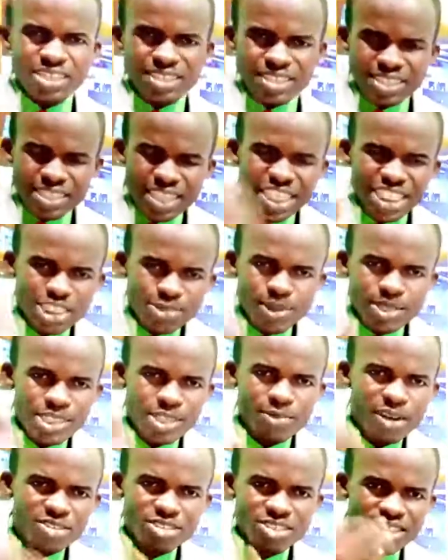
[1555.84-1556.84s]
statement
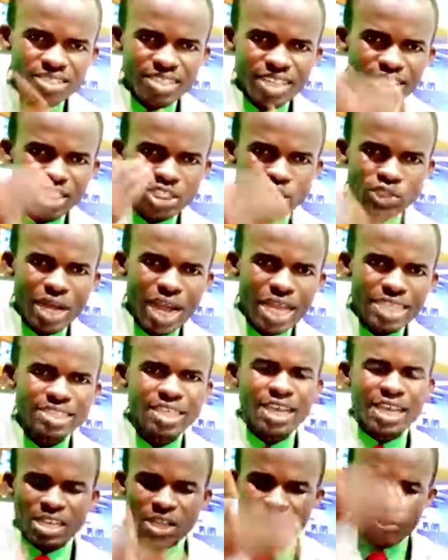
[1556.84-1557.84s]
about Jesus Christ,
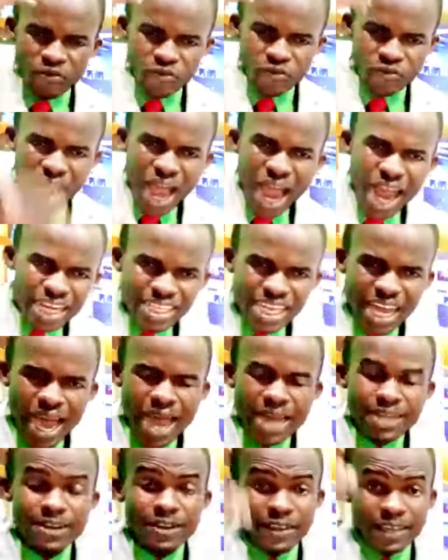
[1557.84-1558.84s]
the fact
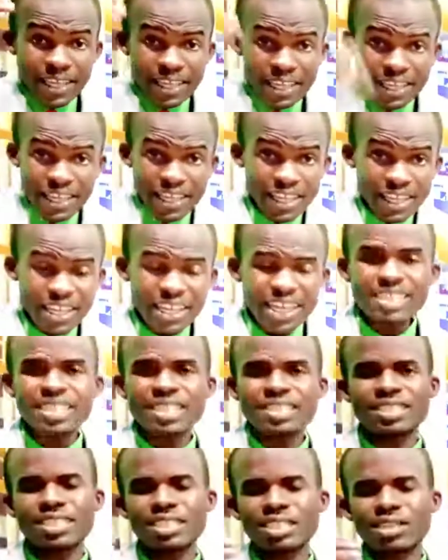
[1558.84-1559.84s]
that He is the
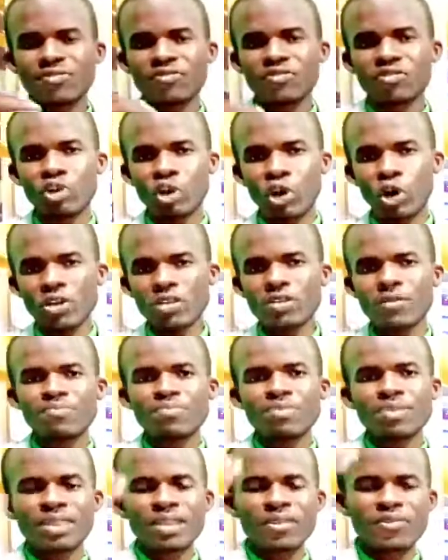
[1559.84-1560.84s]
Son of God,
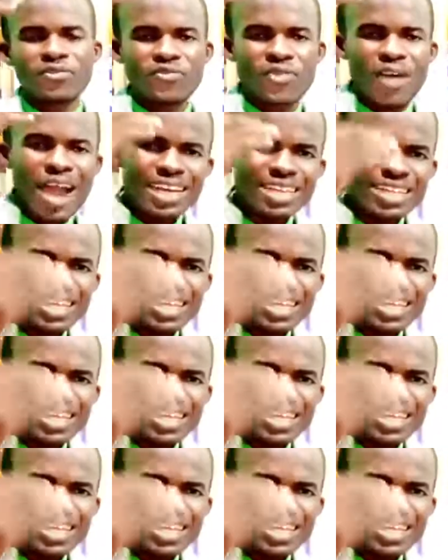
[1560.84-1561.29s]
the fact